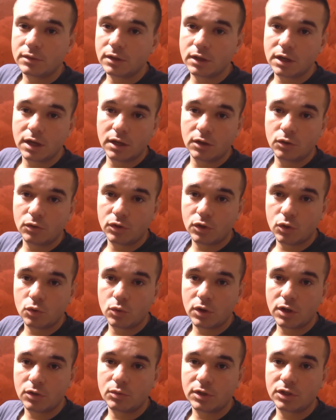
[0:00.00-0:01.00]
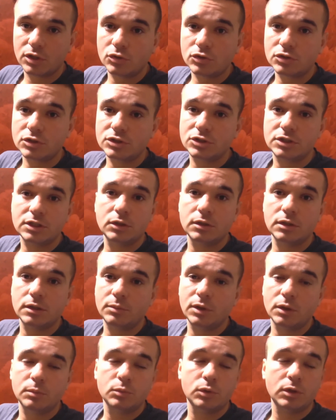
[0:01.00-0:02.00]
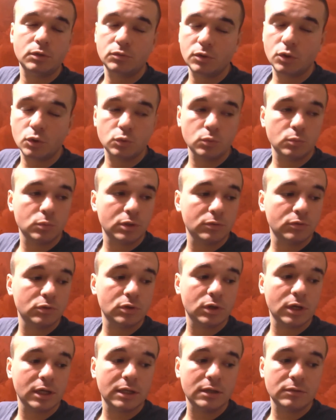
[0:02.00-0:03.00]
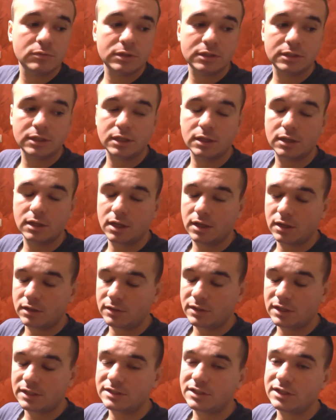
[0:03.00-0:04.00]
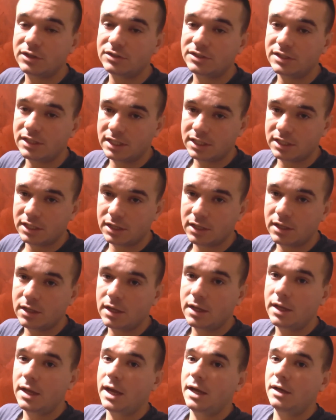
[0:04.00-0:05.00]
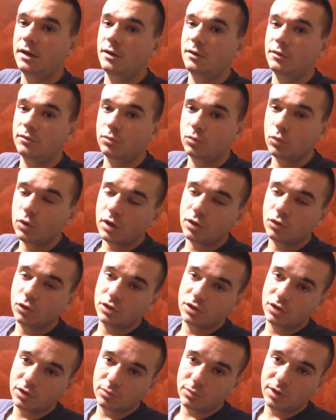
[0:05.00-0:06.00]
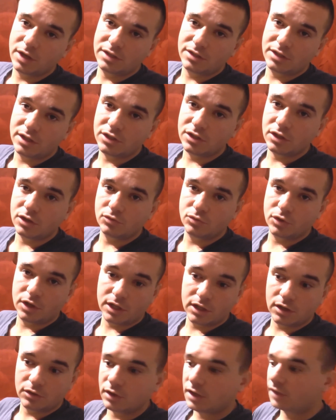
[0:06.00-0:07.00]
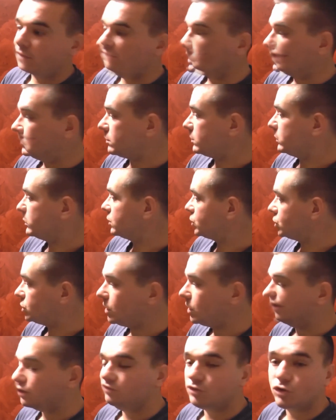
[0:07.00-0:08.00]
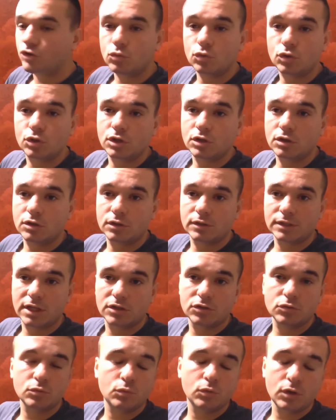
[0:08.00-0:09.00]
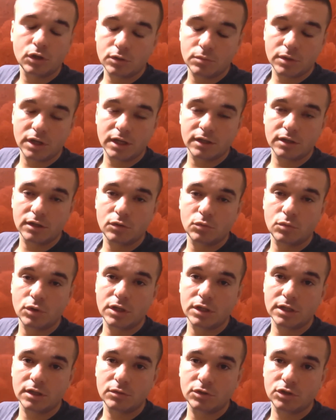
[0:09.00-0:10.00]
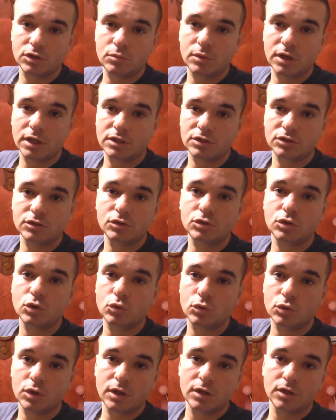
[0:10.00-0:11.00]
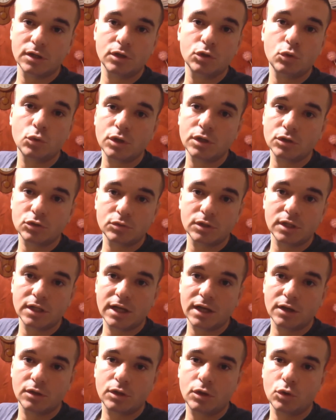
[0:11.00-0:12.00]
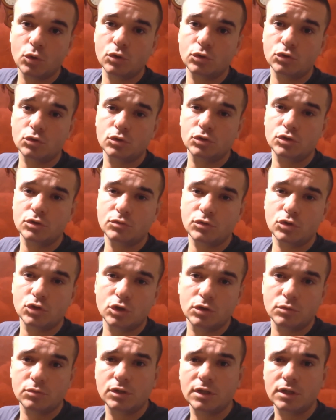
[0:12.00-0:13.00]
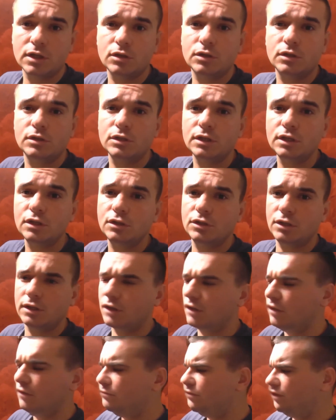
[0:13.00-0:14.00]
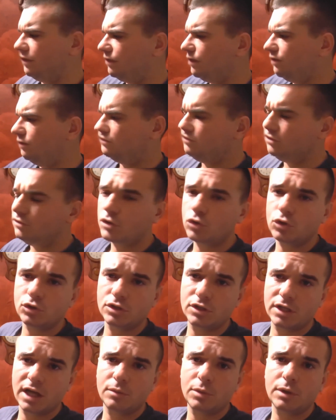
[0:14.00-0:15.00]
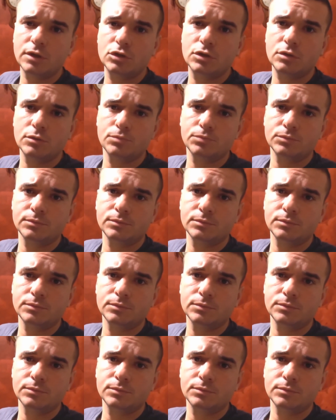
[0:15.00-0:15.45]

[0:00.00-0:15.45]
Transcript: I don't know what we used to seal them up with foam. We've tried everything. They still sneak in. And 1 or 2 mice are still running around, starting to cause trouble here. That's really bad. When it comes to mice, so not only do they carry all sorts of germs and other things, but they also cause damage.